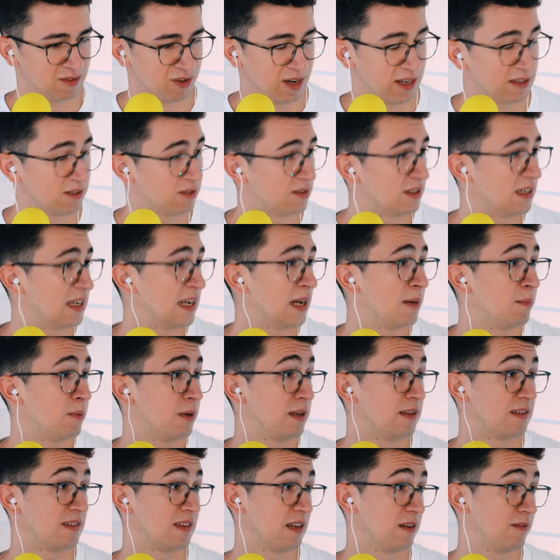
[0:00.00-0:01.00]
trying to
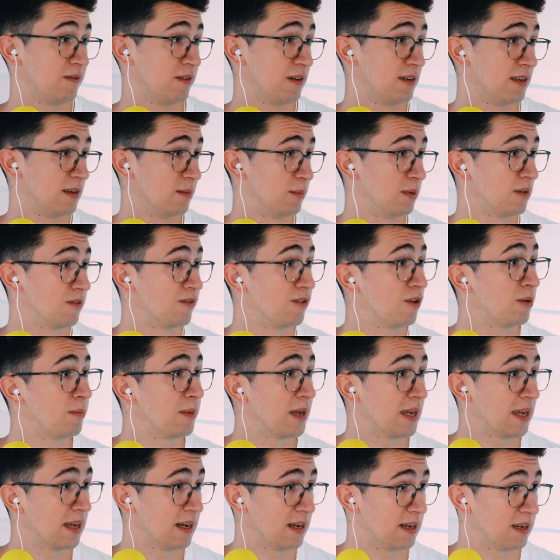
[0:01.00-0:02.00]
decouple itself a little bit
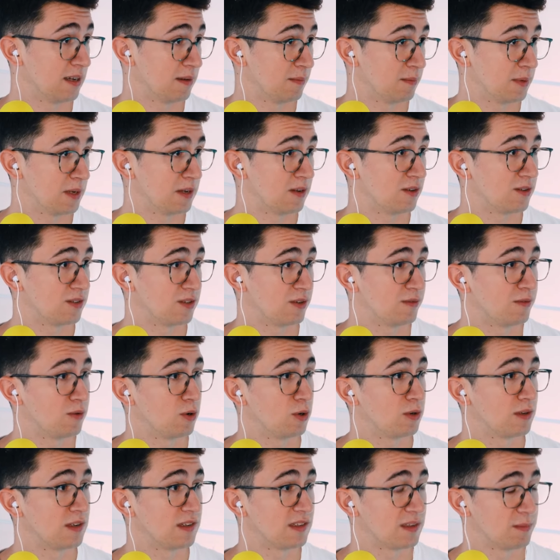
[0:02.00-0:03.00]
from AI because
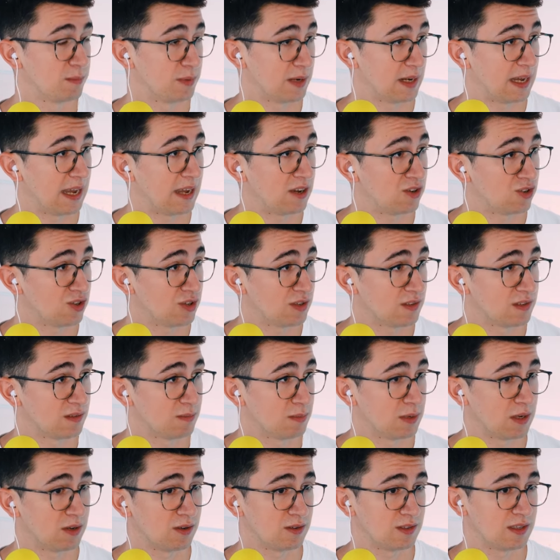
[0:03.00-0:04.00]
of all these
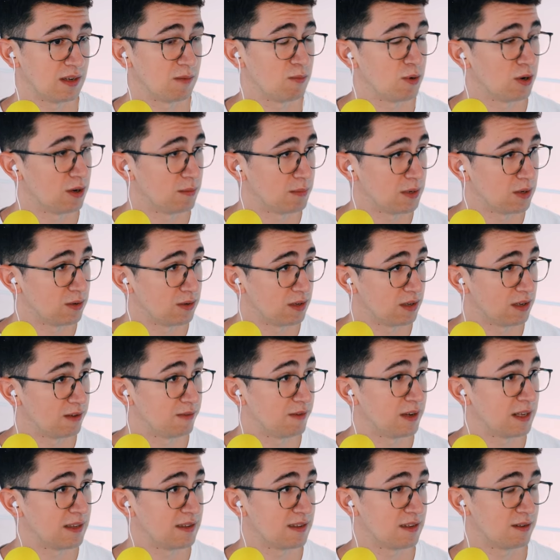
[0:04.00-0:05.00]
implications, because they want to be on the
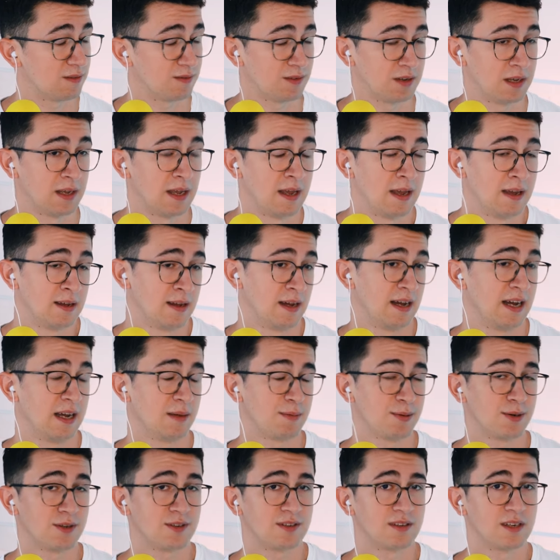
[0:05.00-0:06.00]
defensive.
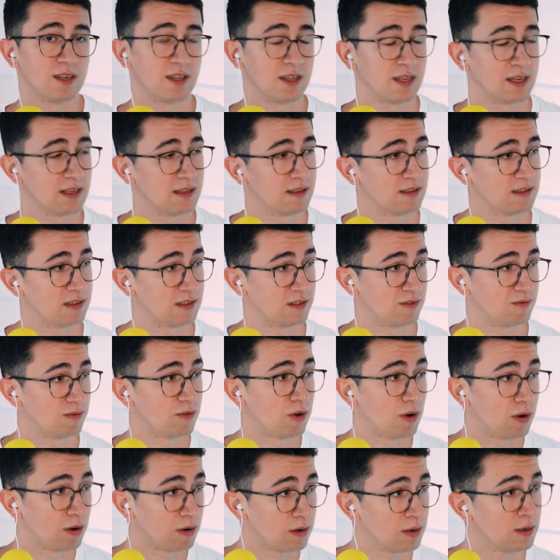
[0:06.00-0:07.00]
I personally think this is
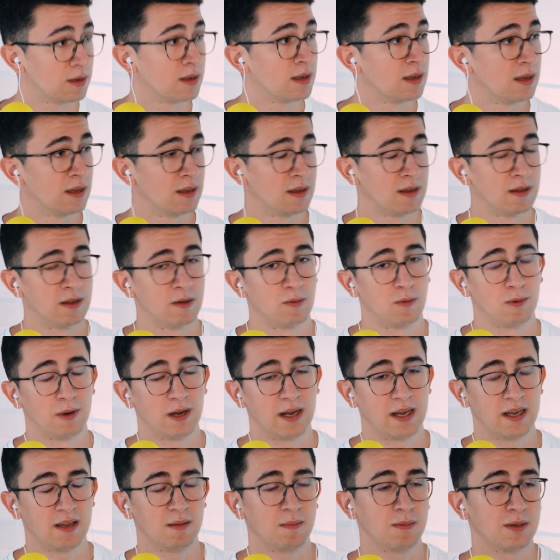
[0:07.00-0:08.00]
wrong.
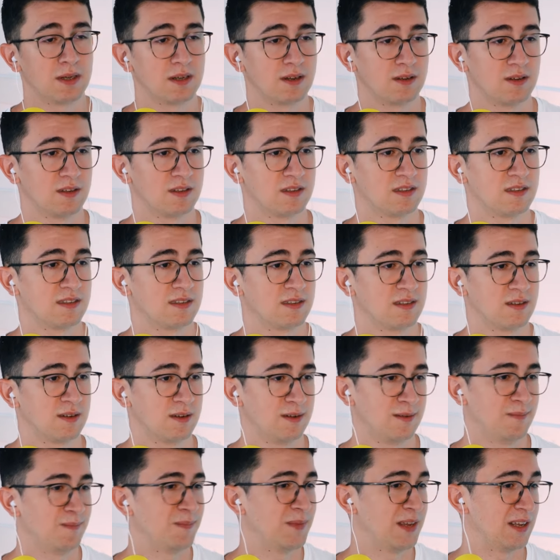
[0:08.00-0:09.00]
Why? Because
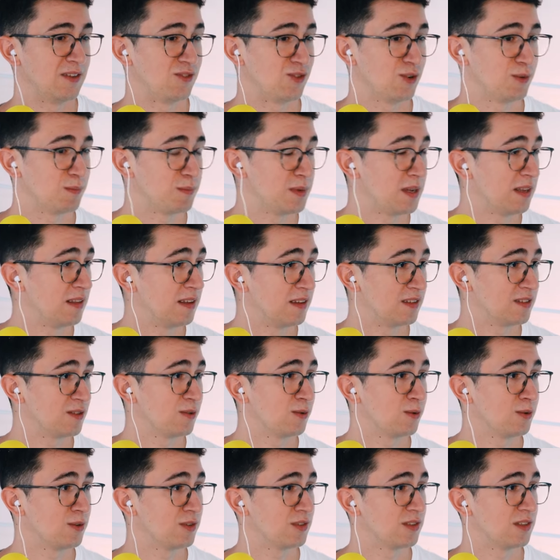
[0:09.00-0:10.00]
it should be
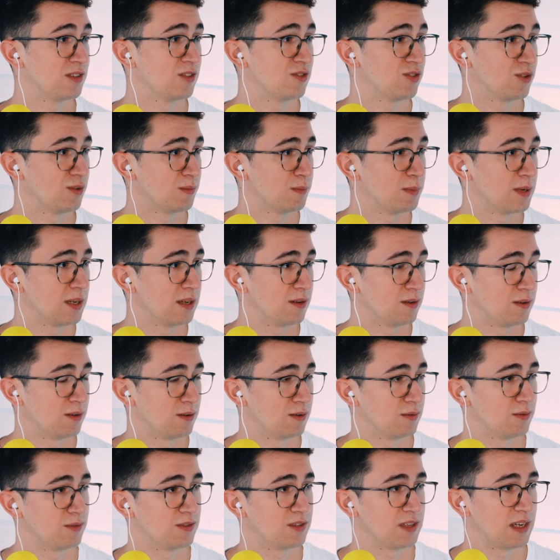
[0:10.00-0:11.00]
discourse, it should be, you
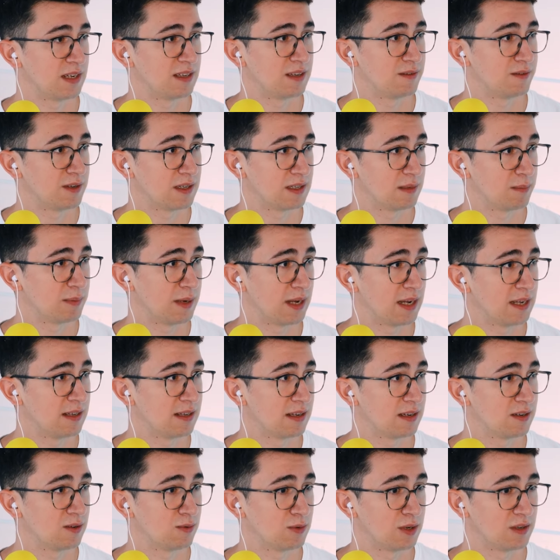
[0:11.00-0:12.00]
know, scientific
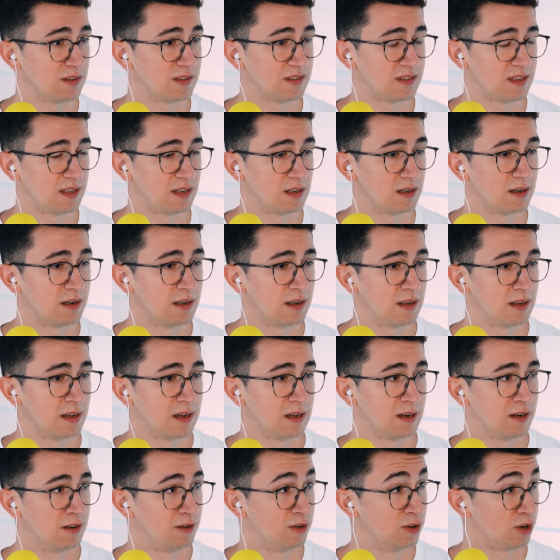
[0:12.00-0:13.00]
debate, and you can still
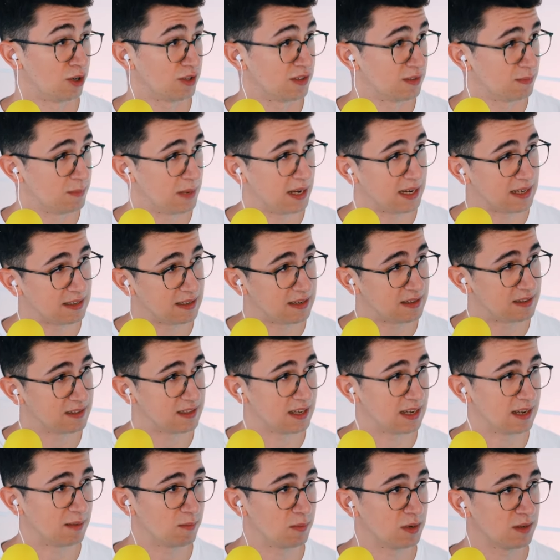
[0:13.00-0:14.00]
not make
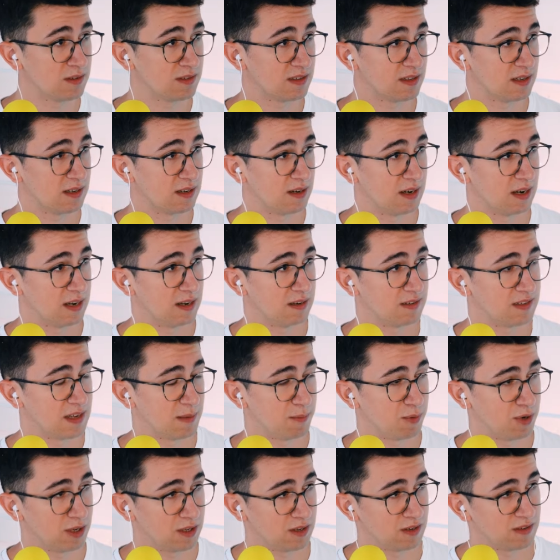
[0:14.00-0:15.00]
these statements and
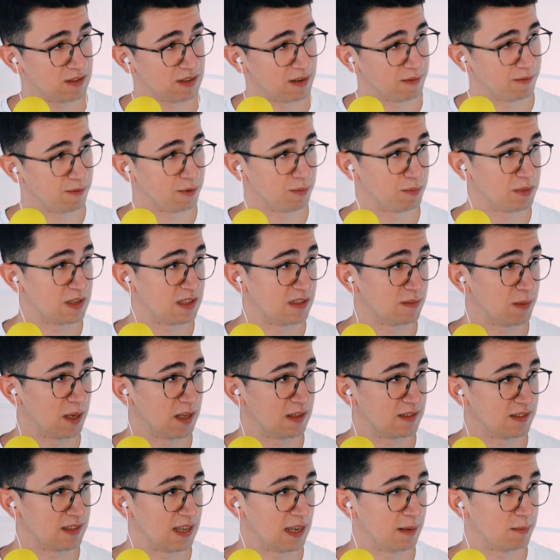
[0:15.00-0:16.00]
separate yourself from these
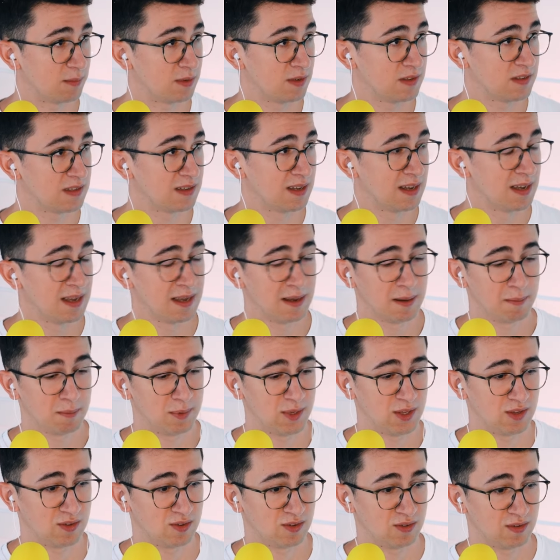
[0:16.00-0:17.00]
statements.
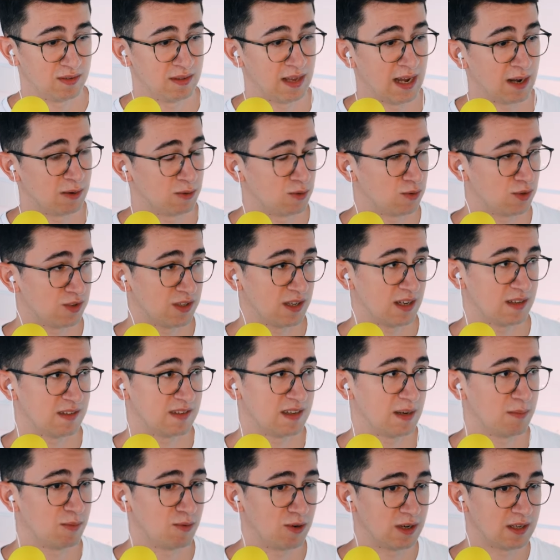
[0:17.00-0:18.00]
But now to
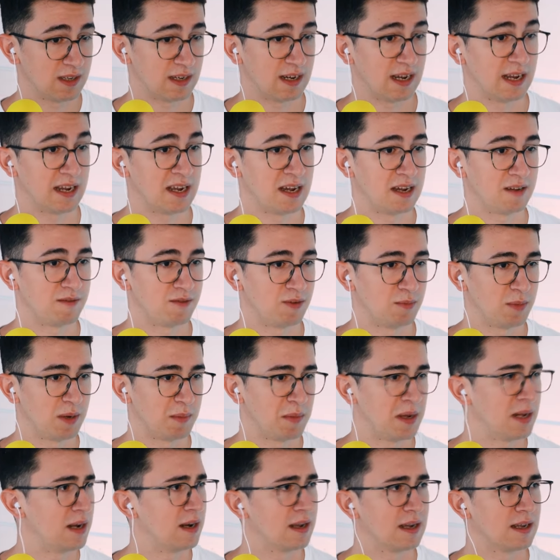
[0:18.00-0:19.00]
start separating AI from
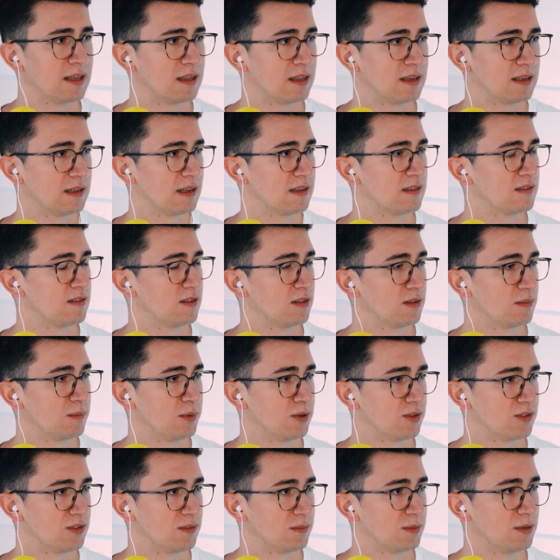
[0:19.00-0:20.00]
ML, I think that's
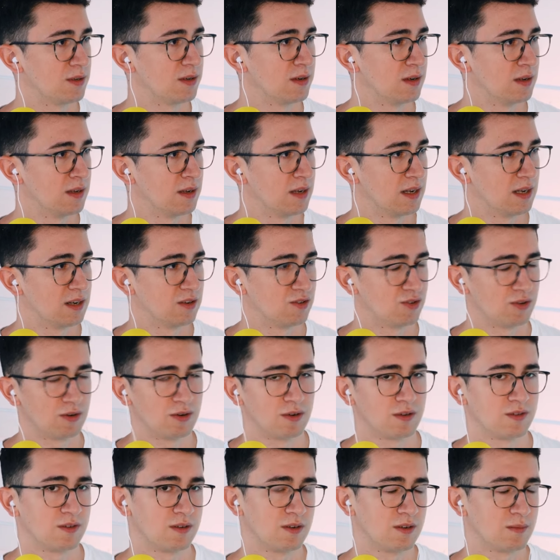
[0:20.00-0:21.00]
not possible and
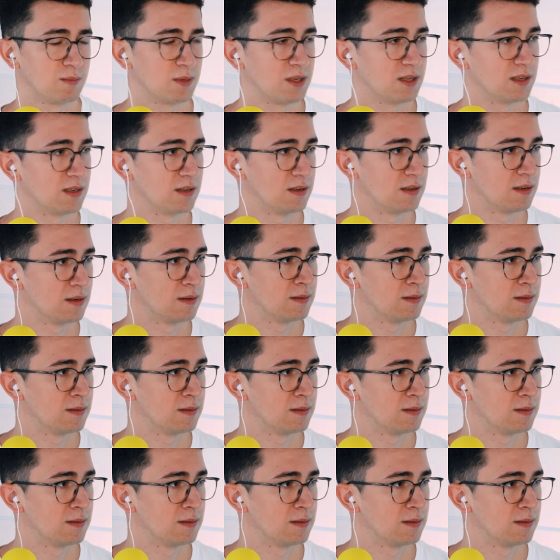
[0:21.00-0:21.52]
should also not be done.